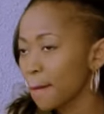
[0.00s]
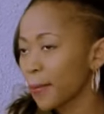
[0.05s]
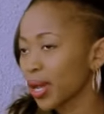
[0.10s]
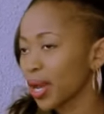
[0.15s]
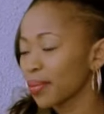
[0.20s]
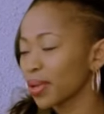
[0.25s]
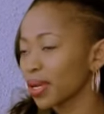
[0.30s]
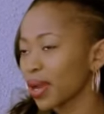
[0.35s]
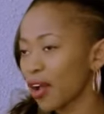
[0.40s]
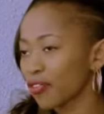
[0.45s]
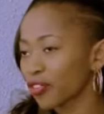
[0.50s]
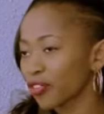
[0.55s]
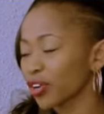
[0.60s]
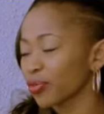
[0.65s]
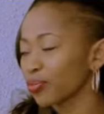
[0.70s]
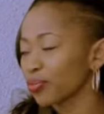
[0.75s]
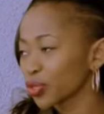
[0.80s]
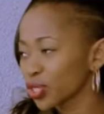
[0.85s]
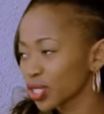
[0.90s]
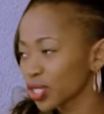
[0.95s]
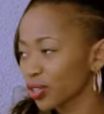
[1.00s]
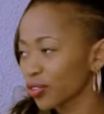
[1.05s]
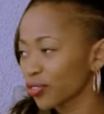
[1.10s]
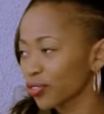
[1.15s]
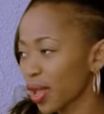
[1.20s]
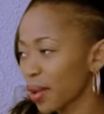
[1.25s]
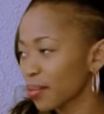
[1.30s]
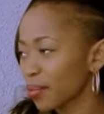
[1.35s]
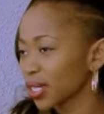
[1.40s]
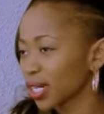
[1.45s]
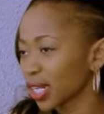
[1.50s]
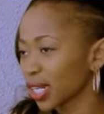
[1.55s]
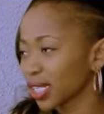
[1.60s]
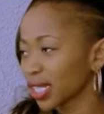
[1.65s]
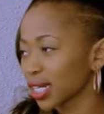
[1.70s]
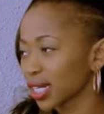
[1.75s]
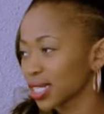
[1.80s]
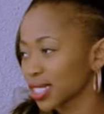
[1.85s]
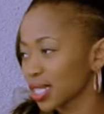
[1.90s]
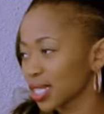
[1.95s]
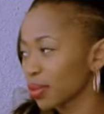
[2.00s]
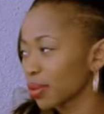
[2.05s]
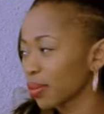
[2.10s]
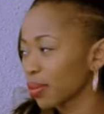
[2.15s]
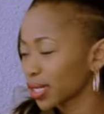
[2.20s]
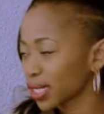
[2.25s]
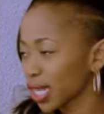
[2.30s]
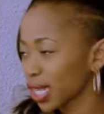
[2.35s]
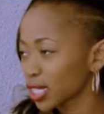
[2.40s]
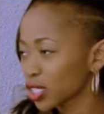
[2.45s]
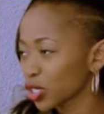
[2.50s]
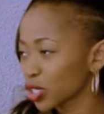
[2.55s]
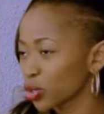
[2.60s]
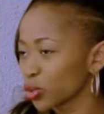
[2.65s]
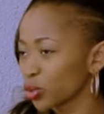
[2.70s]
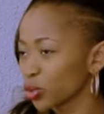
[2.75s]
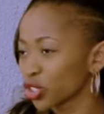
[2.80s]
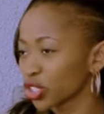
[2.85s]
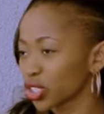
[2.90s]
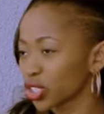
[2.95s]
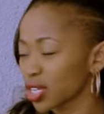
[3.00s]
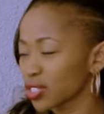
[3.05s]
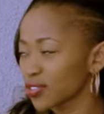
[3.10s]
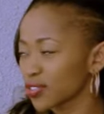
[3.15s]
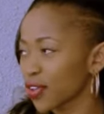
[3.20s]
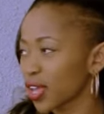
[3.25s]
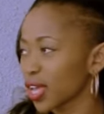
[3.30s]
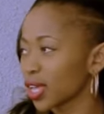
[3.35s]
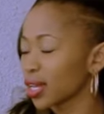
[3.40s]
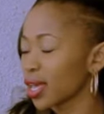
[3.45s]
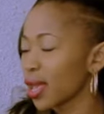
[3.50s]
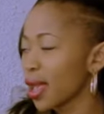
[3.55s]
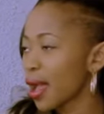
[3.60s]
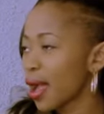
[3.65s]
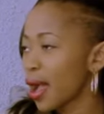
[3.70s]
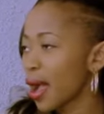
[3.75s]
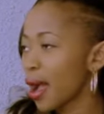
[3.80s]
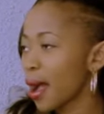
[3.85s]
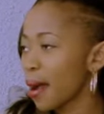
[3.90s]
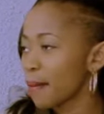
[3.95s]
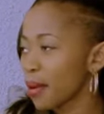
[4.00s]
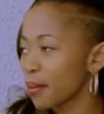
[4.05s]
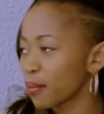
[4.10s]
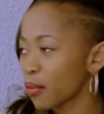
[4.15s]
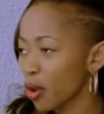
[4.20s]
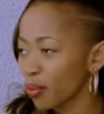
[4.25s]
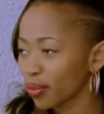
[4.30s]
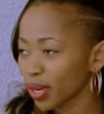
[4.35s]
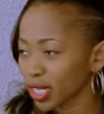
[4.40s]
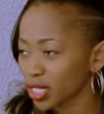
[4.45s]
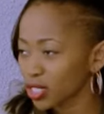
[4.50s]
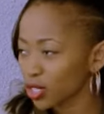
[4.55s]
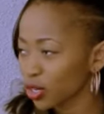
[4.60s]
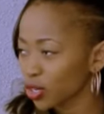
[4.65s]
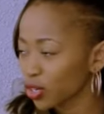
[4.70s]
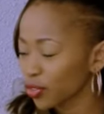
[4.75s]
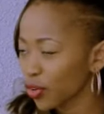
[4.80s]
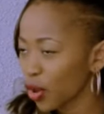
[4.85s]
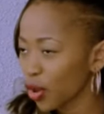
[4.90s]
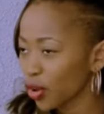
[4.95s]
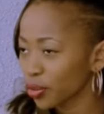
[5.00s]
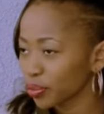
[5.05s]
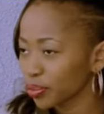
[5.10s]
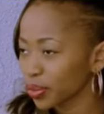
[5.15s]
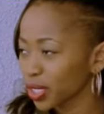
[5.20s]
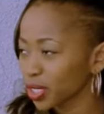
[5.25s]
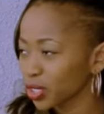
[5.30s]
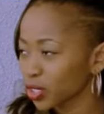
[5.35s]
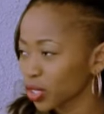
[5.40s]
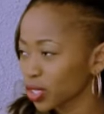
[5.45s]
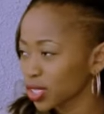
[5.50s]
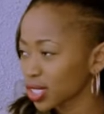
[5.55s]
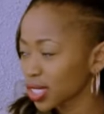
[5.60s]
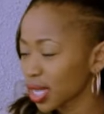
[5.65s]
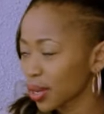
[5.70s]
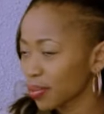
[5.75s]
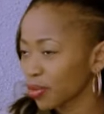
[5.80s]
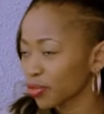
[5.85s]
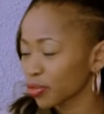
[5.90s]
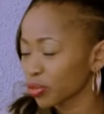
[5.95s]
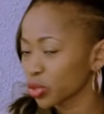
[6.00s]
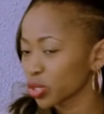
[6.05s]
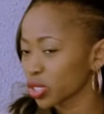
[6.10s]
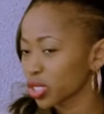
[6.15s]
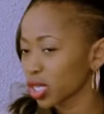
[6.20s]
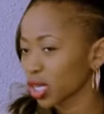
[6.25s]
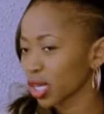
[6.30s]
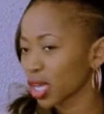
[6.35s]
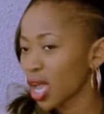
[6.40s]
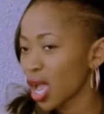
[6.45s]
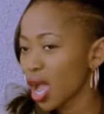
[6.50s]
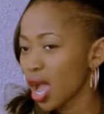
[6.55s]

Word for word: But I mean, I've got a musical family nonetheless. I mean, my dad's a huge jazz fan. Um, my mom likes a lot of R&B and dance type of music.